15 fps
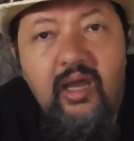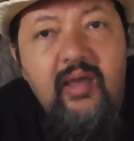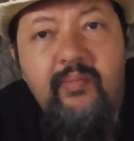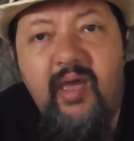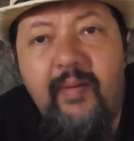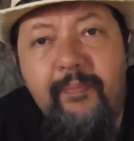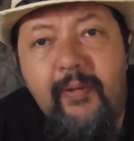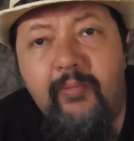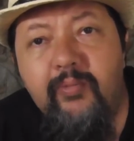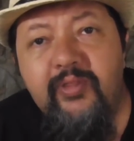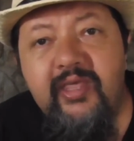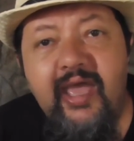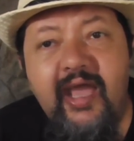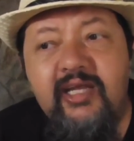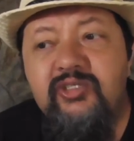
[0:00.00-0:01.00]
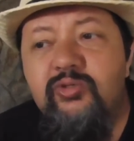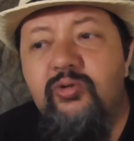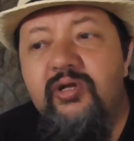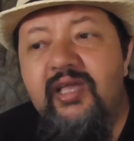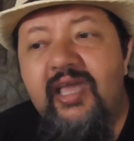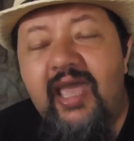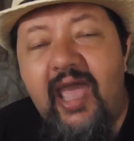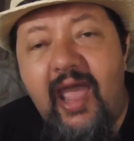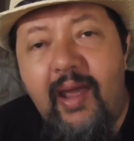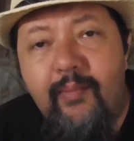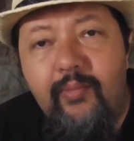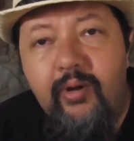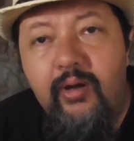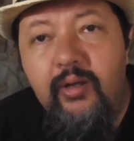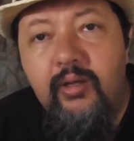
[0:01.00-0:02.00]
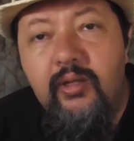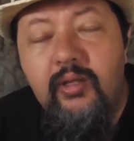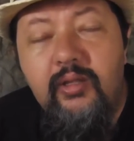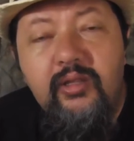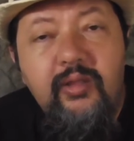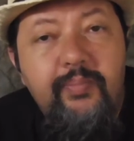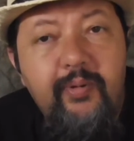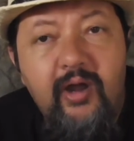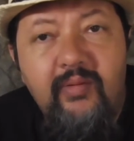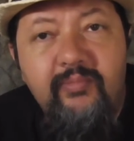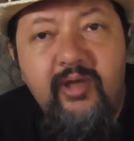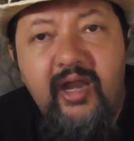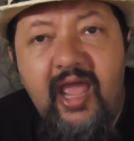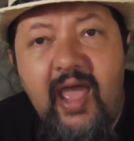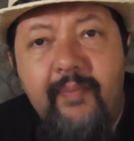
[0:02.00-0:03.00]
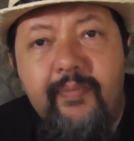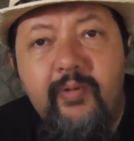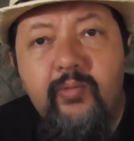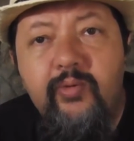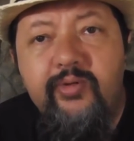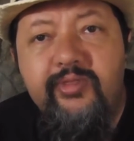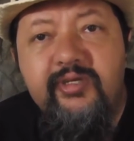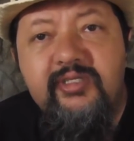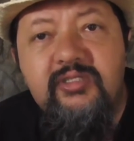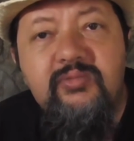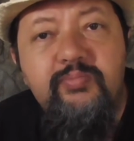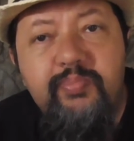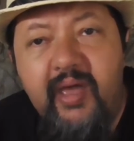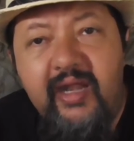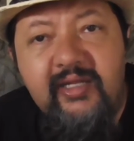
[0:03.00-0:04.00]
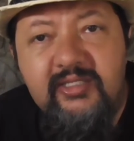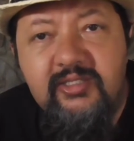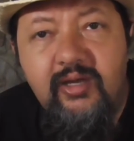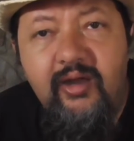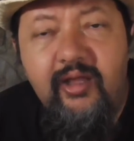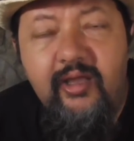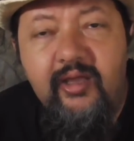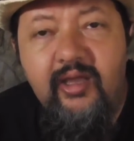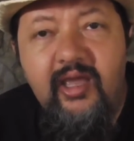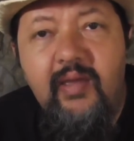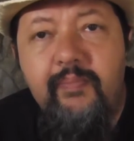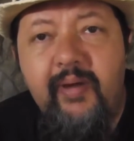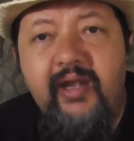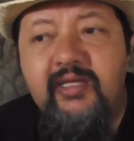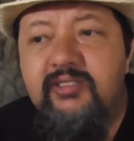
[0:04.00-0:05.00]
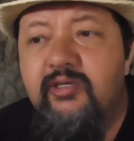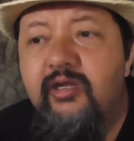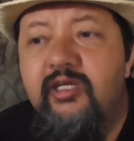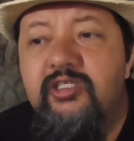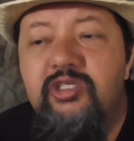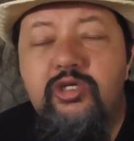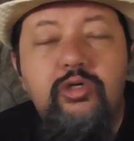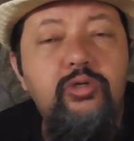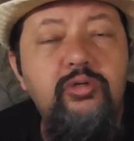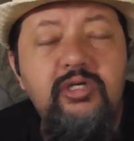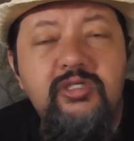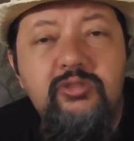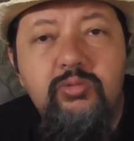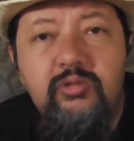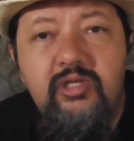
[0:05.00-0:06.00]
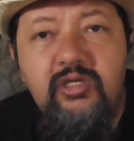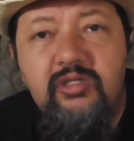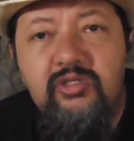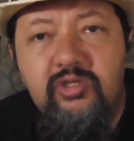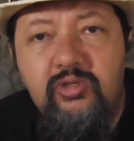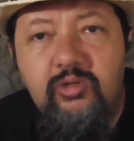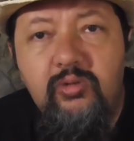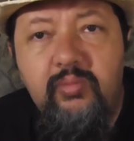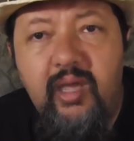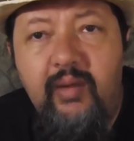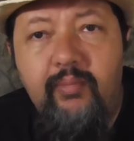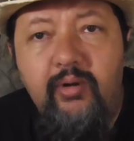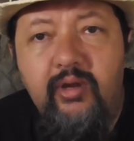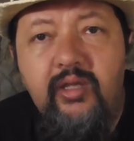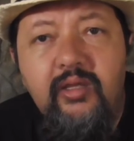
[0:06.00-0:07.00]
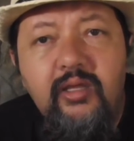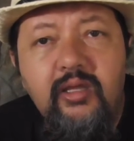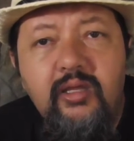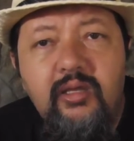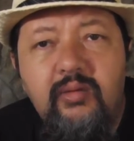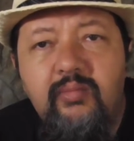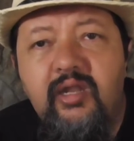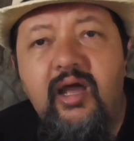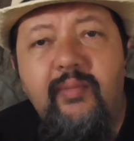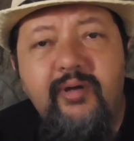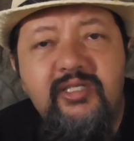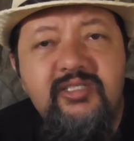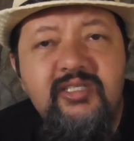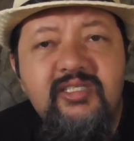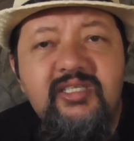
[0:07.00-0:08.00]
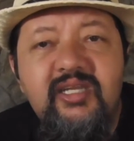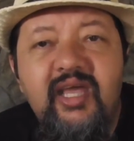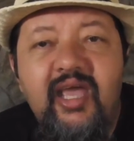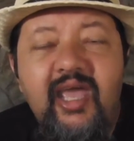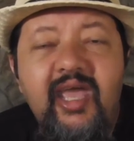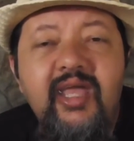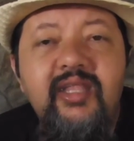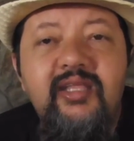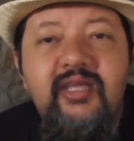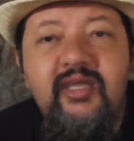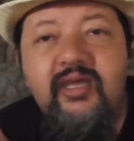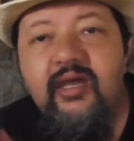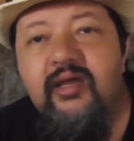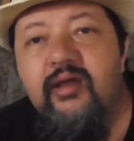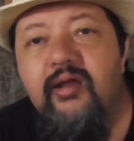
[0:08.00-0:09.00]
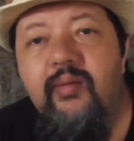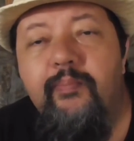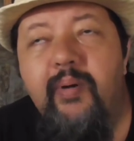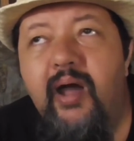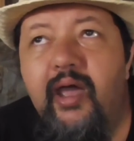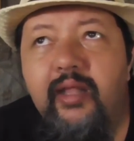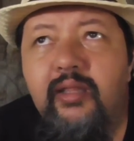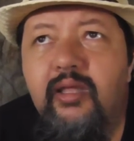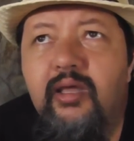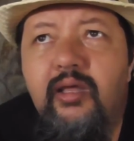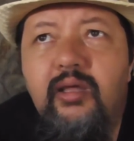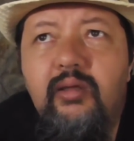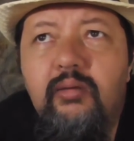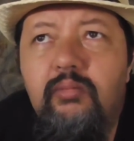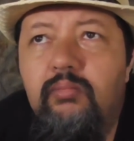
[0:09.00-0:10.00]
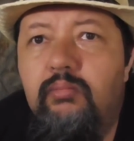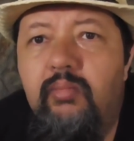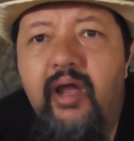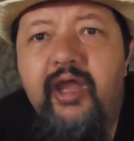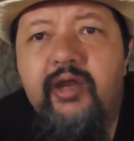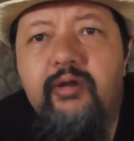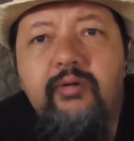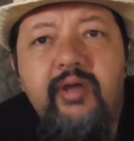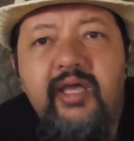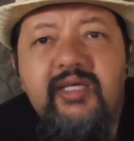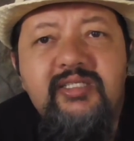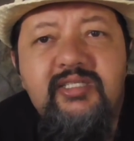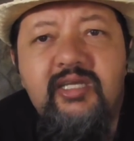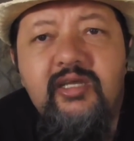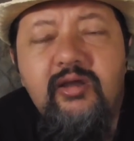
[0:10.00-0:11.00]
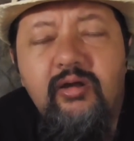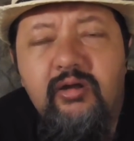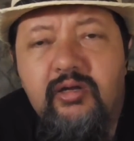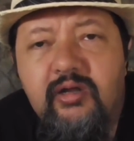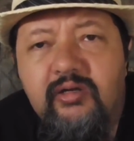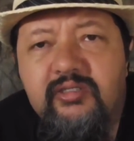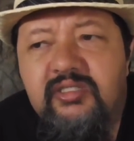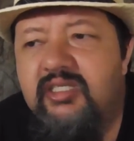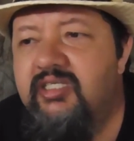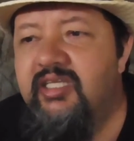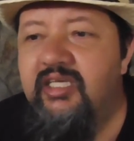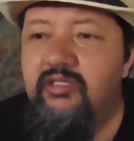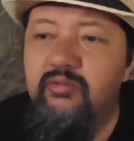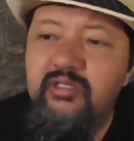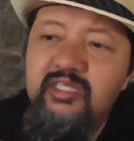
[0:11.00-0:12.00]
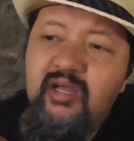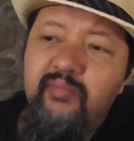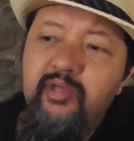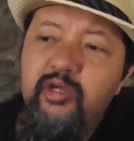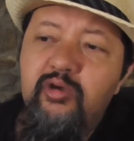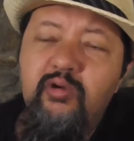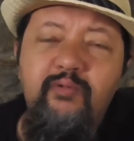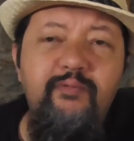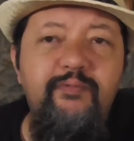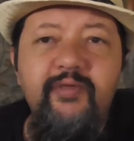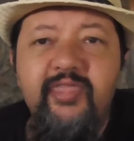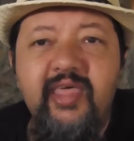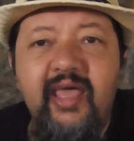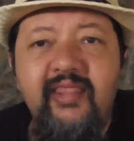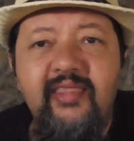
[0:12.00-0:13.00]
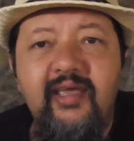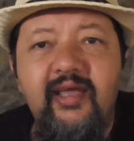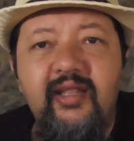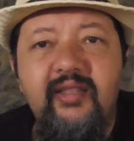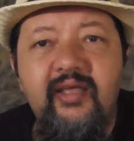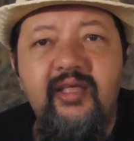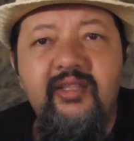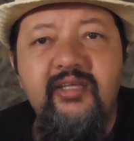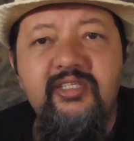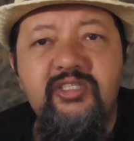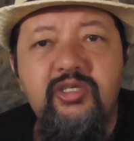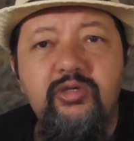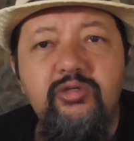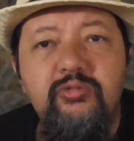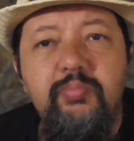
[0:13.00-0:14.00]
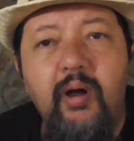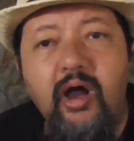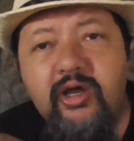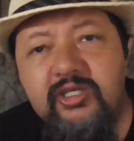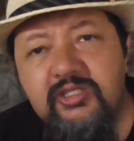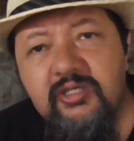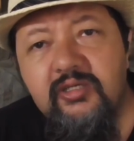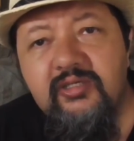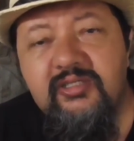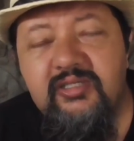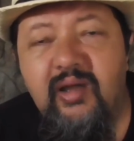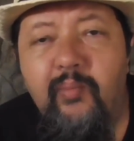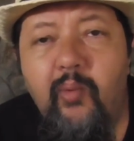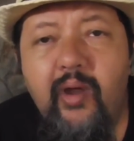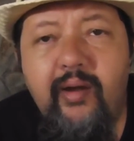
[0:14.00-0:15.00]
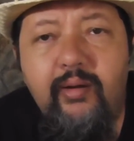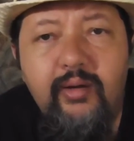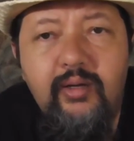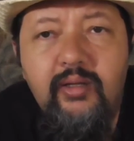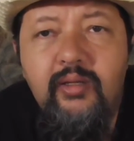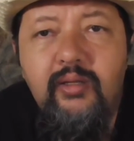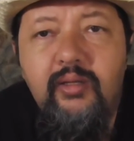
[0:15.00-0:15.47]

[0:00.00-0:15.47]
I'm happy with the actual camera. The part I'm not happy with is Panasonic. Okay, Panasonic screwed us with the internal memory. I mean, how much does an 8 gigabyte micro SD card cost these days? You want to tell me you couldn't fit that thing in this huge box somewhere?